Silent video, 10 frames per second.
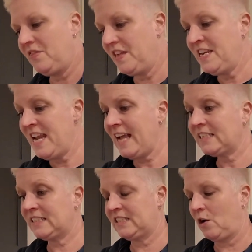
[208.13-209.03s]
The
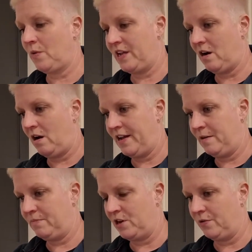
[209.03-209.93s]
next sowing I
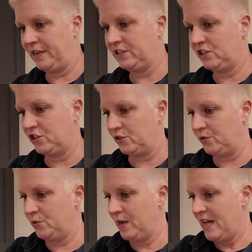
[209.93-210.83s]
am going to
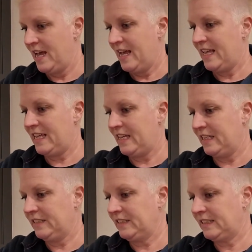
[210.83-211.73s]
do
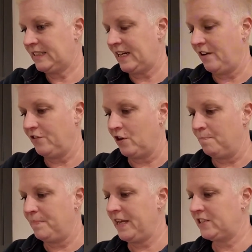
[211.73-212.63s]
is, and I've got a
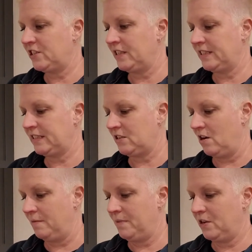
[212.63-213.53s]
picture this
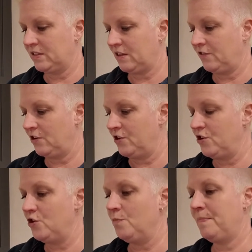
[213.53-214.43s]
time because I've got a
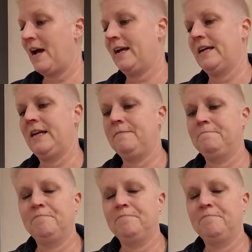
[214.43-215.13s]
new packet,